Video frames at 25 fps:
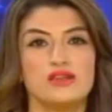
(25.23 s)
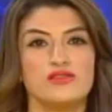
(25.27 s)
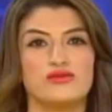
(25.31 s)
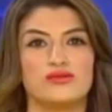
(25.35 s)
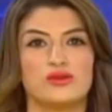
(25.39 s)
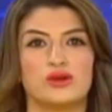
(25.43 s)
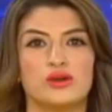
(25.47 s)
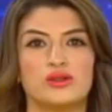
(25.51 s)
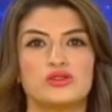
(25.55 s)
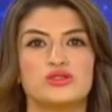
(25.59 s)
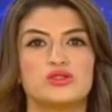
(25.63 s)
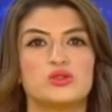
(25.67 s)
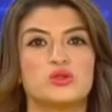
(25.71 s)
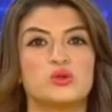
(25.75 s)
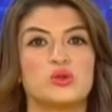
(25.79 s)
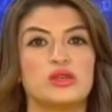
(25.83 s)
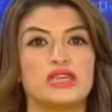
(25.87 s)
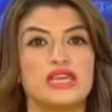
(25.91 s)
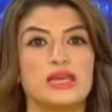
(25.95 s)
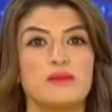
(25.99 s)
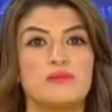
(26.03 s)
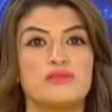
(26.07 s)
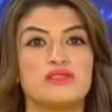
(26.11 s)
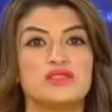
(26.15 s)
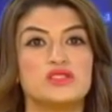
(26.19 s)
effort to
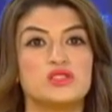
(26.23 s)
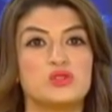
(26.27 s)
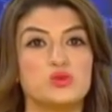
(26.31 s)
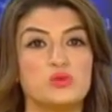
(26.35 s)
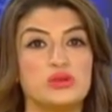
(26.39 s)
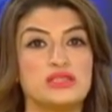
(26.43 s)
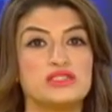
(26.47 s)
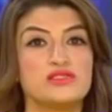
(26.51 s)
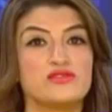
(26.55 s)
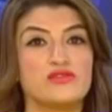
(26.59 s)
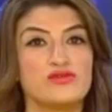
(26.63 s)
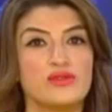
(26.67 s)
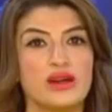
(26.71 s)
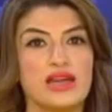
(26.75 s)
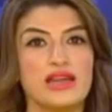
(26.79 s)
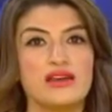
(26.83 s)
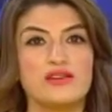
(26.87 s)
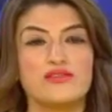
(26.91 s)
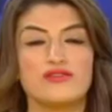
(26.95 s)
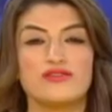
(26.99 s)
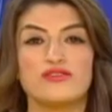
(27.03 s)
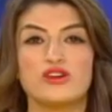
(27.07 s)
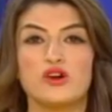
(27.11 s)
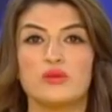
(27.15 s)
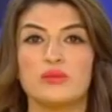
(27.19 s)
keep the Swiss
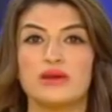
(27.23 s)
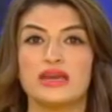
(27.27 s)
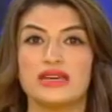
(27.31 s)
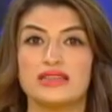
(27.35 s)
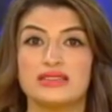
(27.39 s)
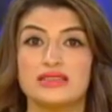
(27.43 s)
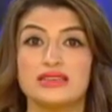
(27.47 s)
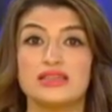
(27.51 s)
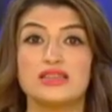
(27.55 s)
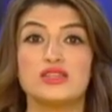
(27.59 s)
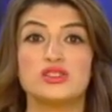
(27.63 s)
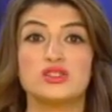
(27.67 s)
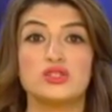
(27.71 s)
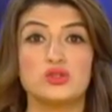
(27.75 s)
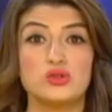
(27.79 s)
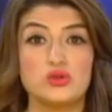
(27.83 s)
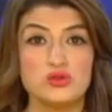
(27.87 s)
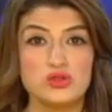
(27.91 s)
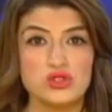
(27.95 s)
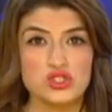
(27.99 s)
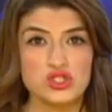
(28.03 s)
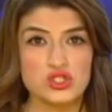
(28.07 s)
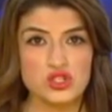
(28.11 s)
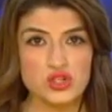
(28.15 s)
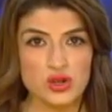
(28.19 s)
franc from getting
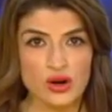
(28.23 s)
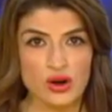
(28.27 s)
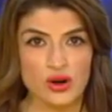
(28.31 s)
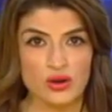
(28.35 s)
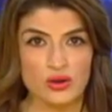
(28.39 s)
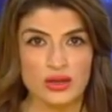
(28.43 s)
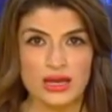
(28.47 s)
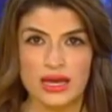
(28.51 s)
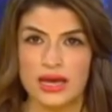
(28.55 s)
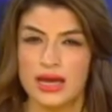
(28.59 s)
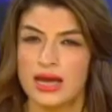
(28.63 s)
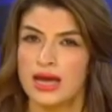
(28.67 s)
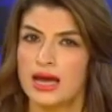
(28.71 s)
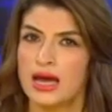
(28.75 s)
too strong